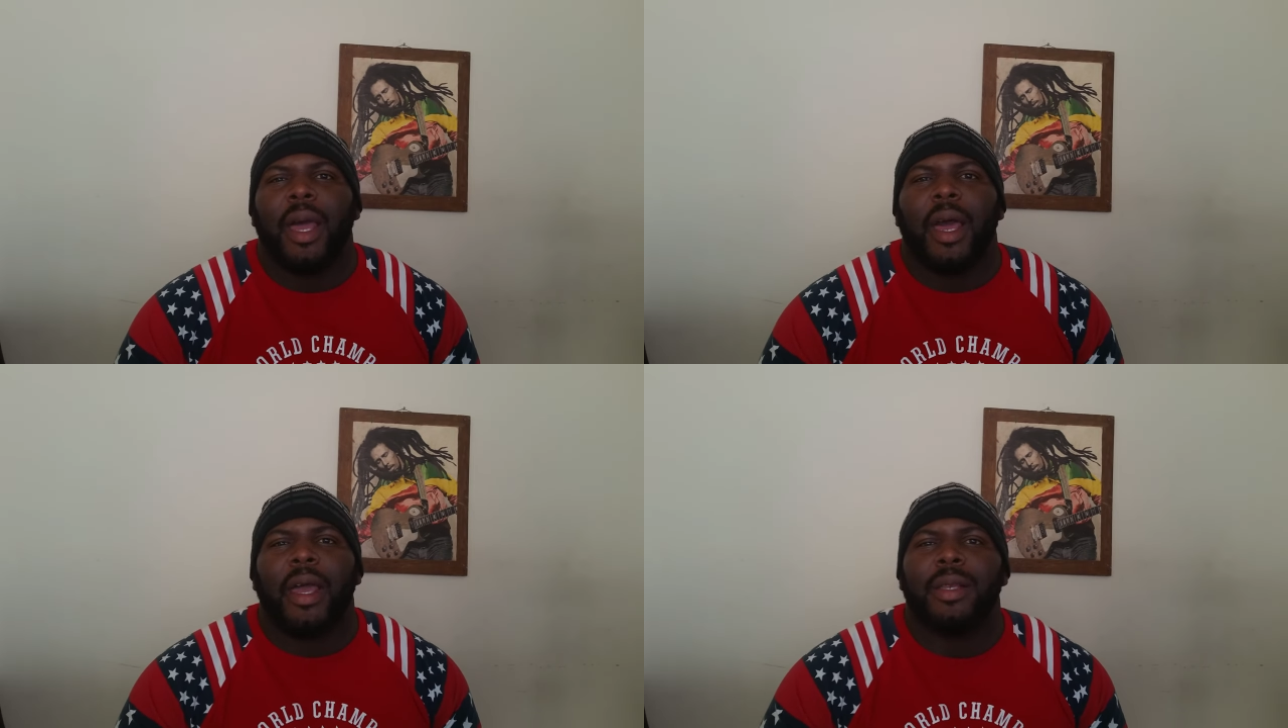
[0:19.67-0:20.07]

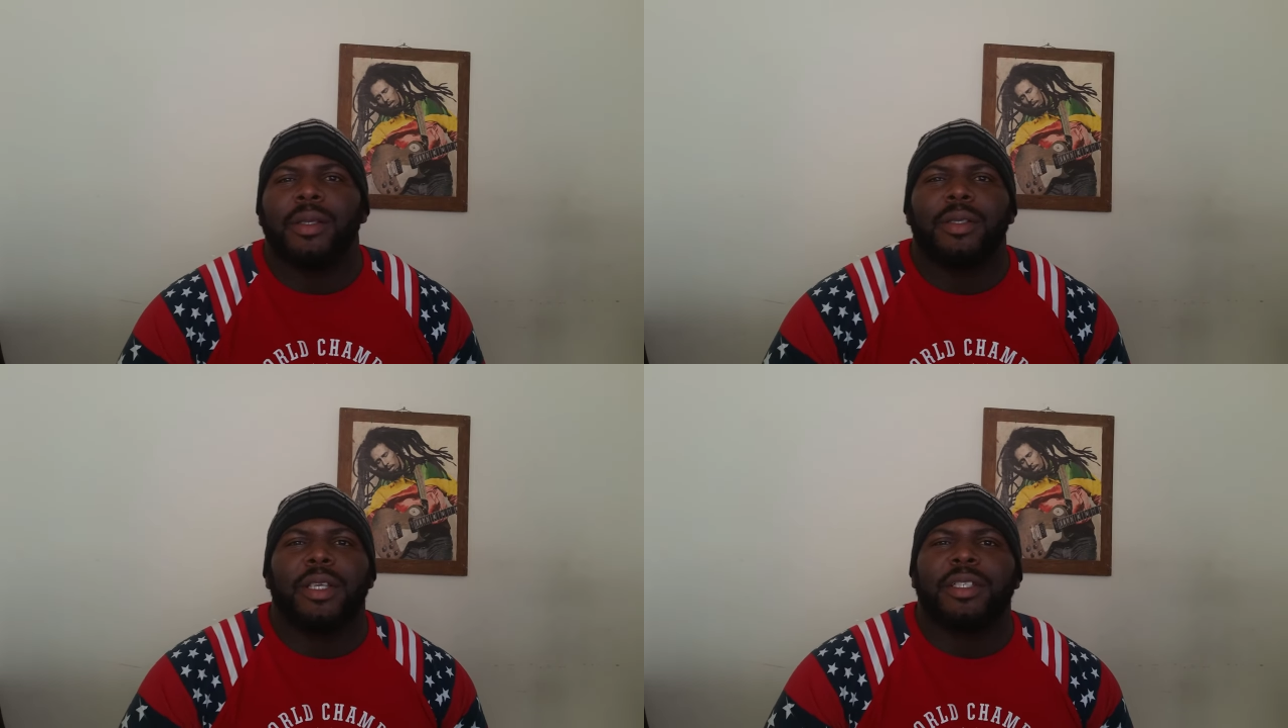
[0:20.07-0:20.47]

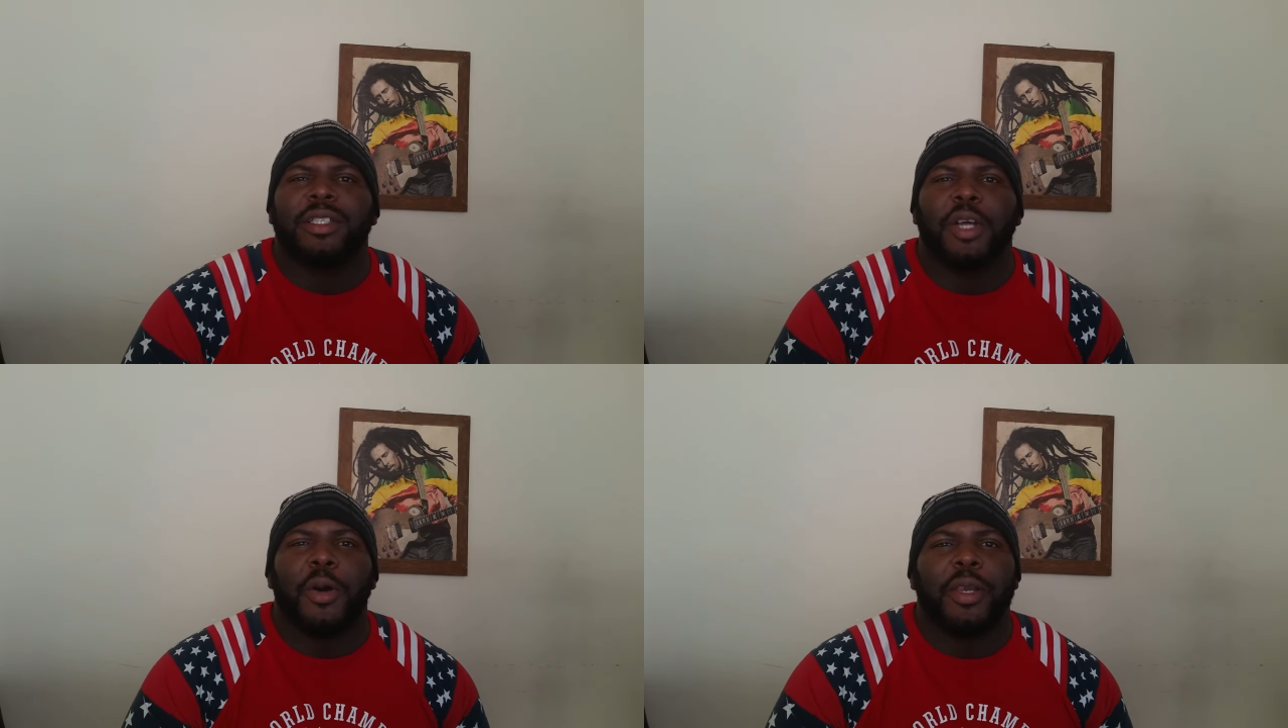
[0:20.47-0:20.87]
And this
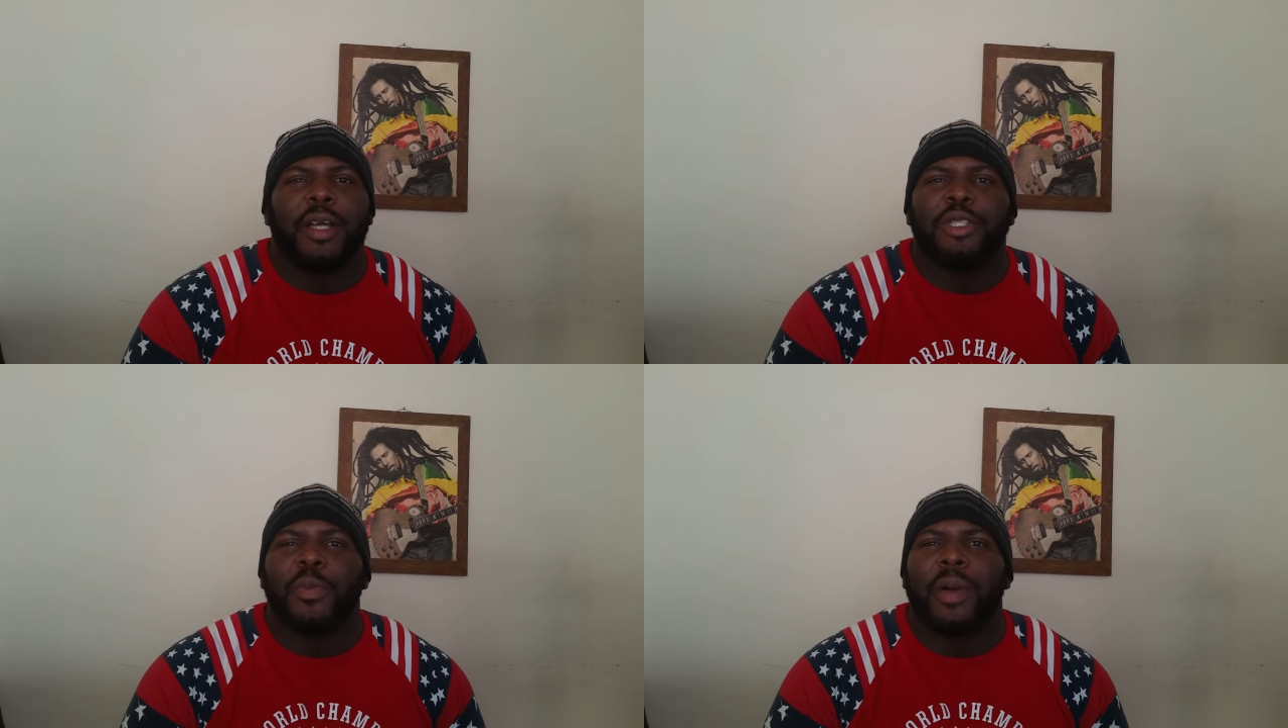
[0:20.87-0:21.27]
is going
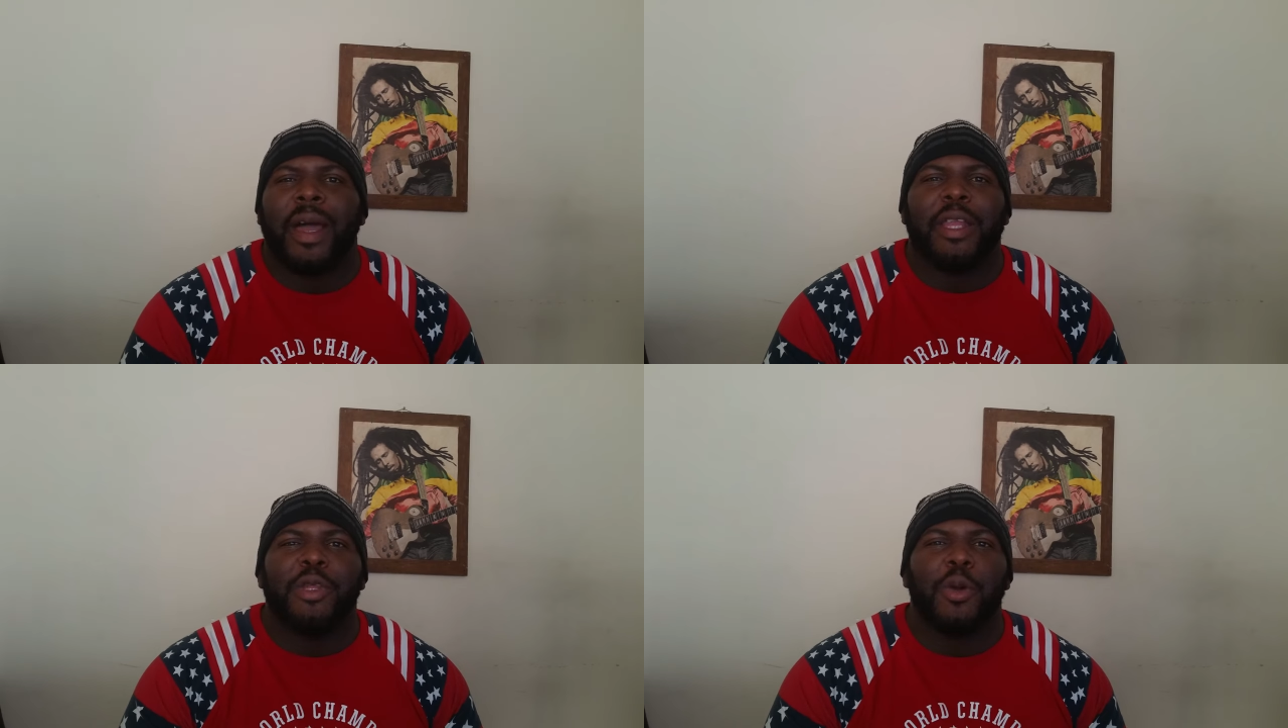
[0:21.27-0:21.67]
out to
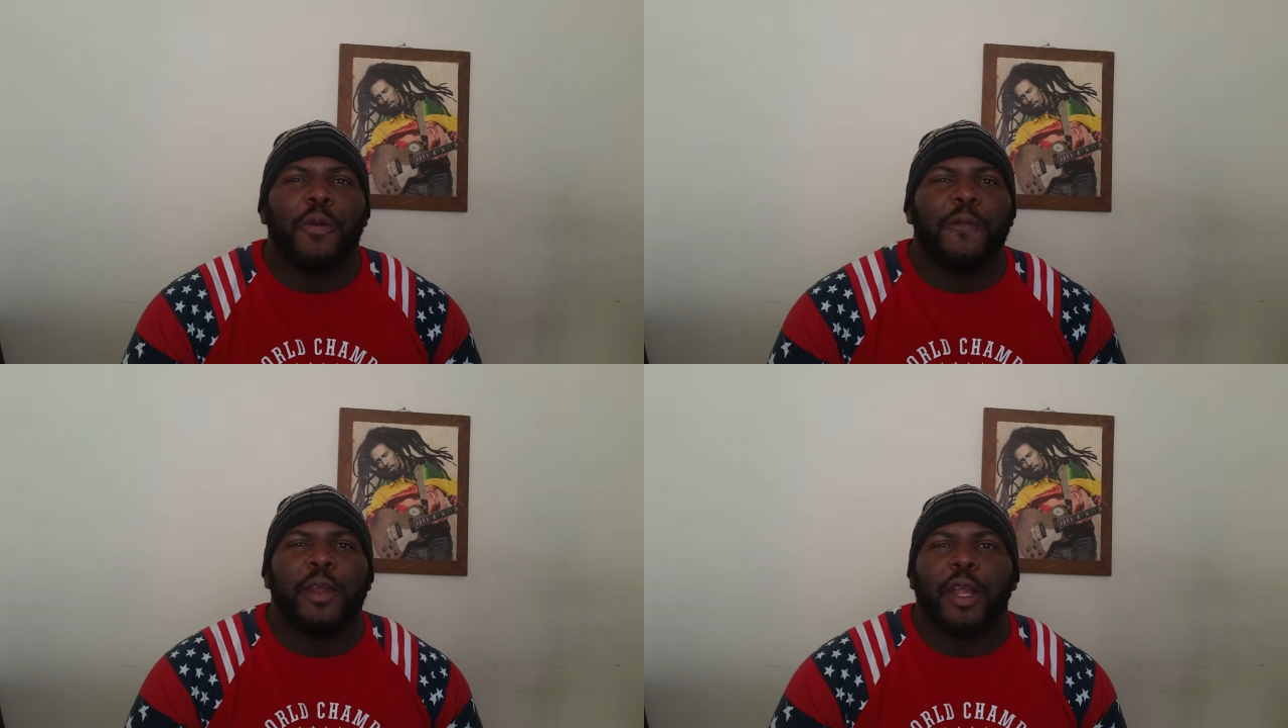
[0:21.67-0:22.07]
my
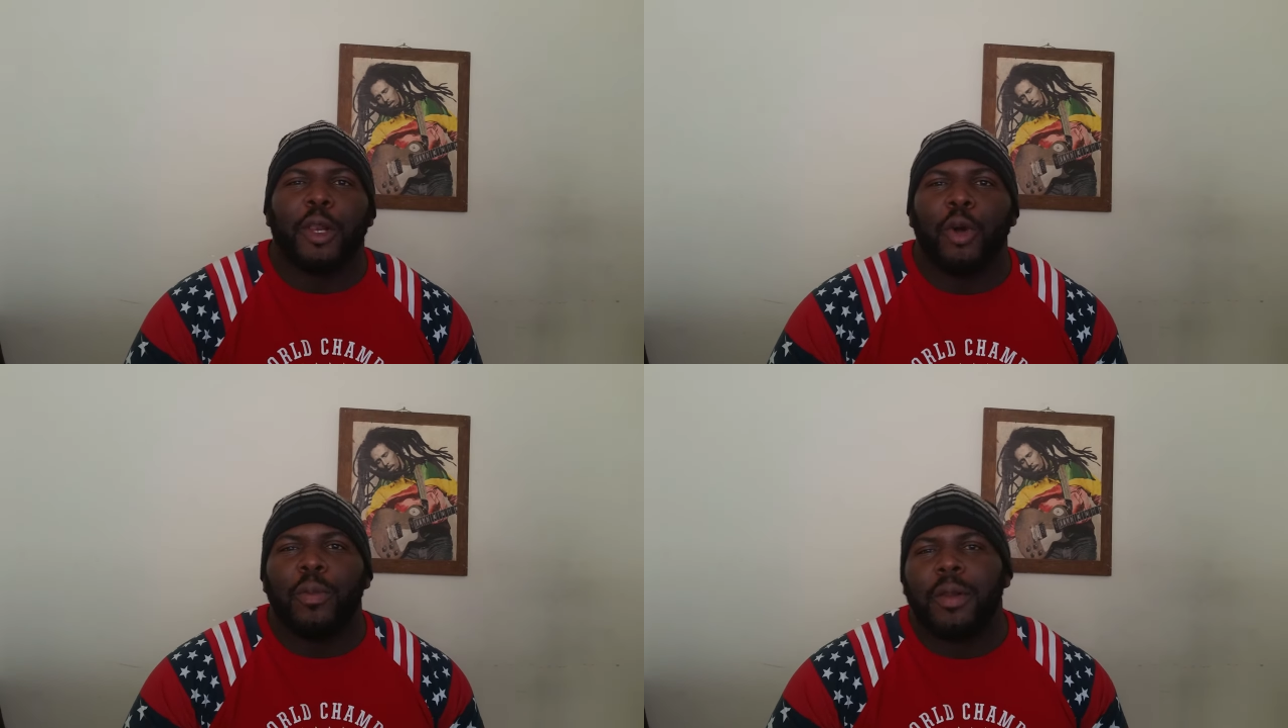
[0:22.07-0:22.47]
No Phear
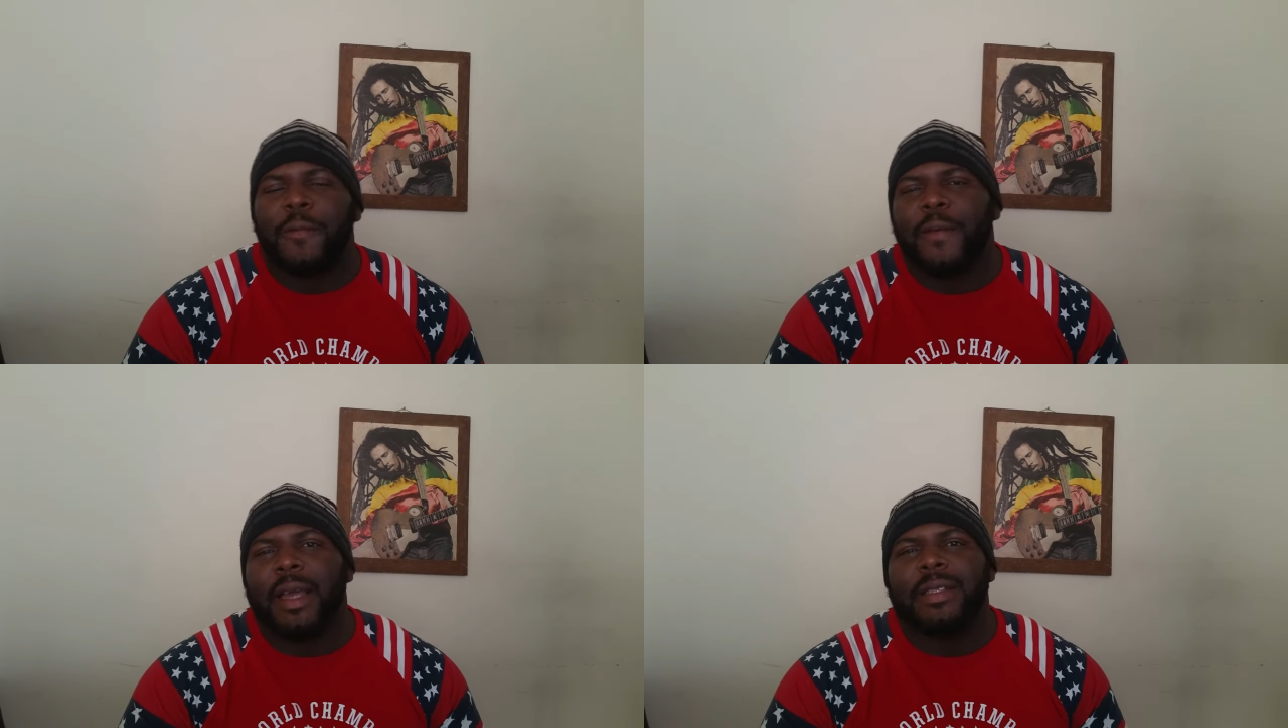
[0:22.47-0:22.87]
global
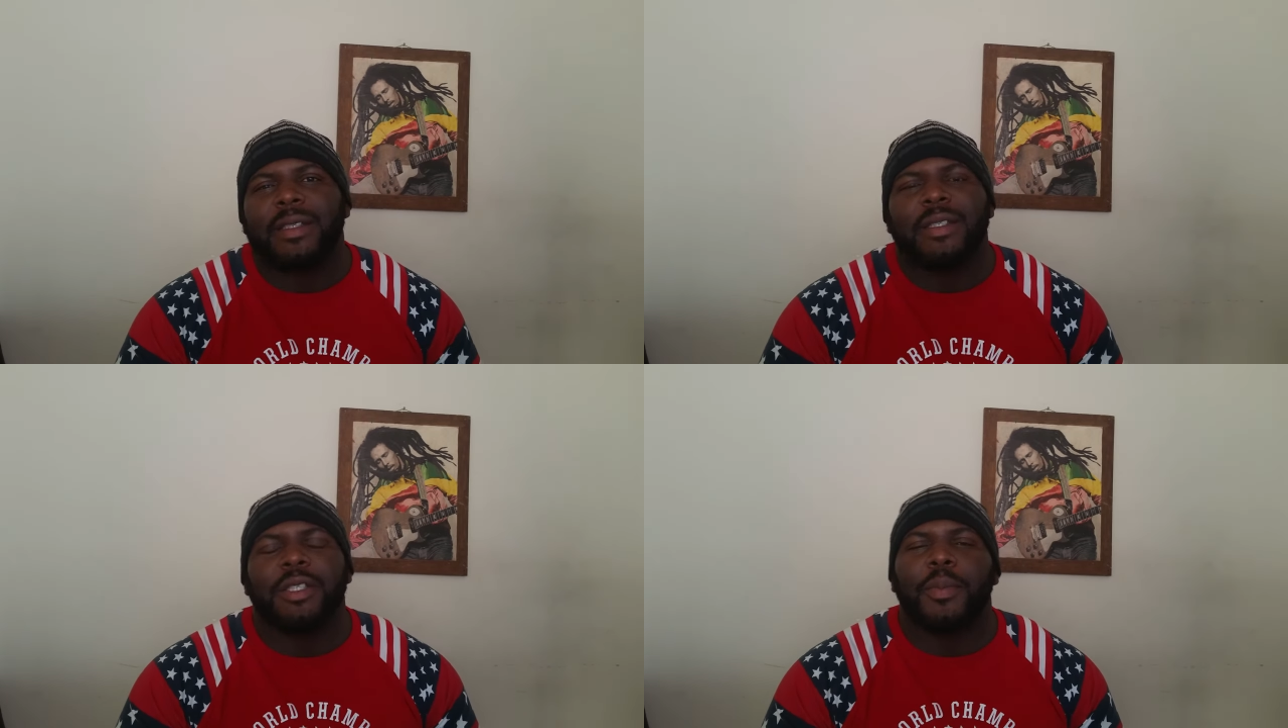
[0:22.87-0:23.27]
fans
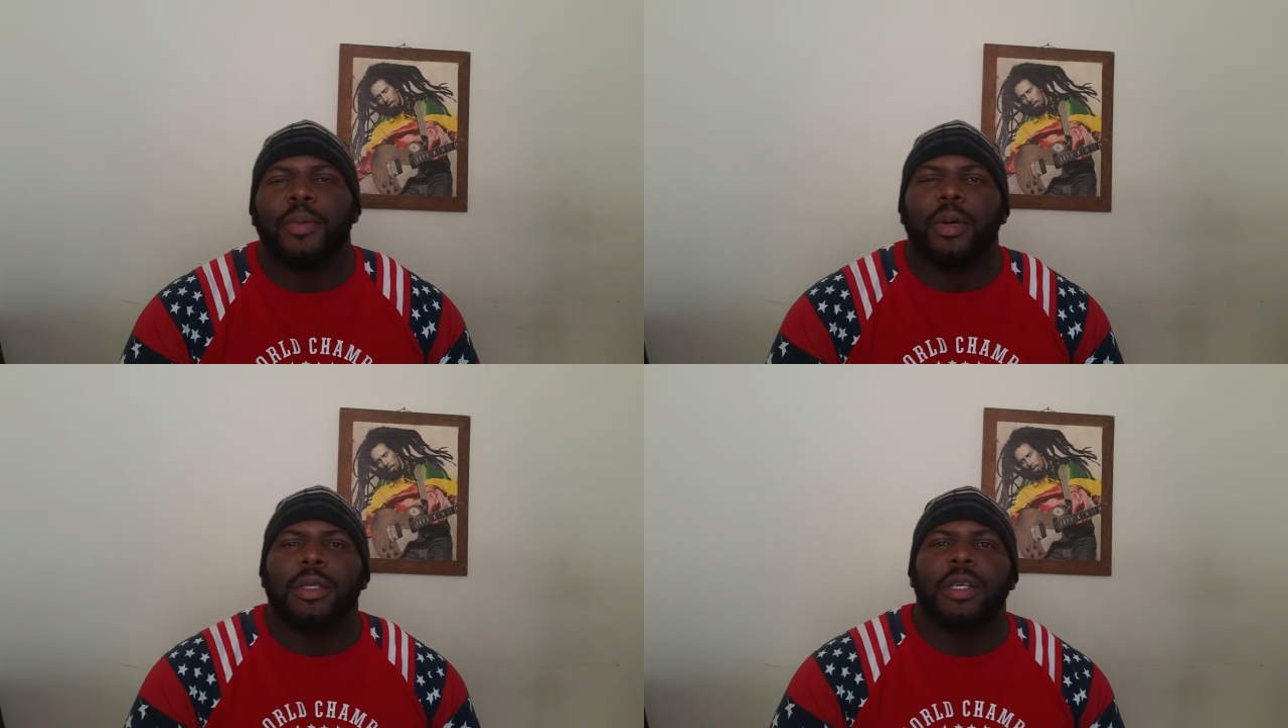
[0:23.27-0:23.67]
and
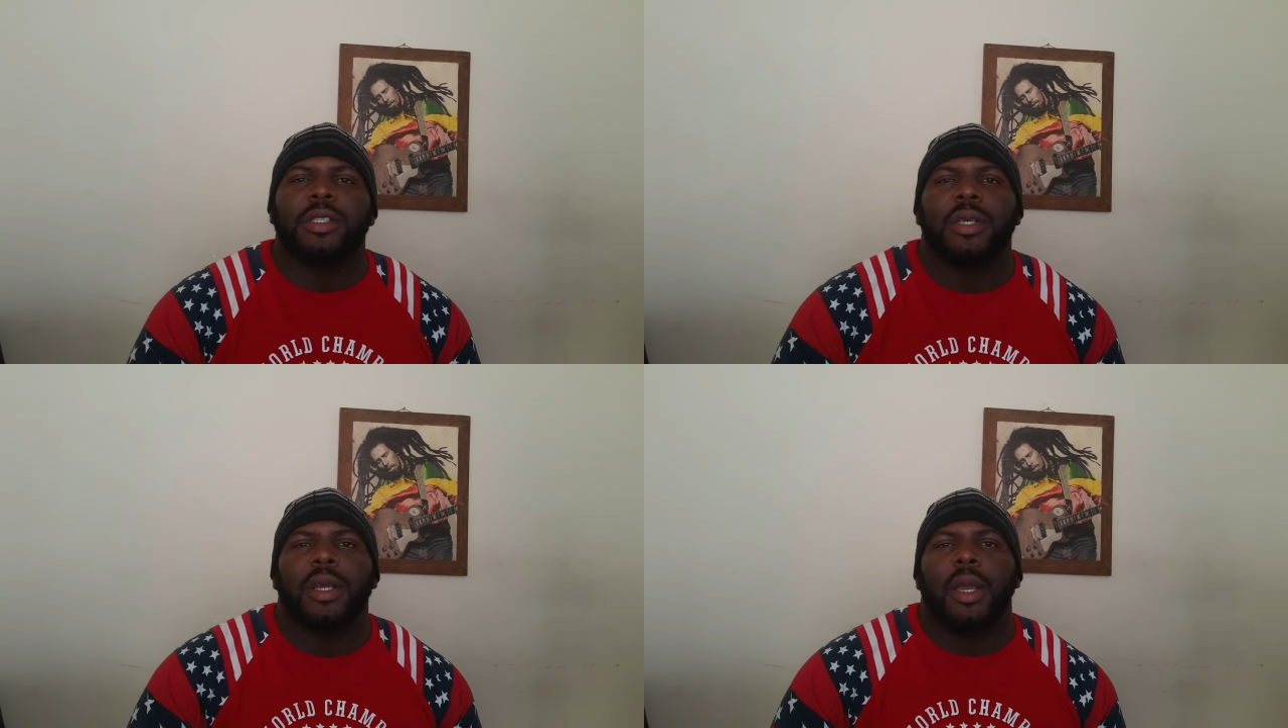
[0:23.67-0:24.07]
supporters.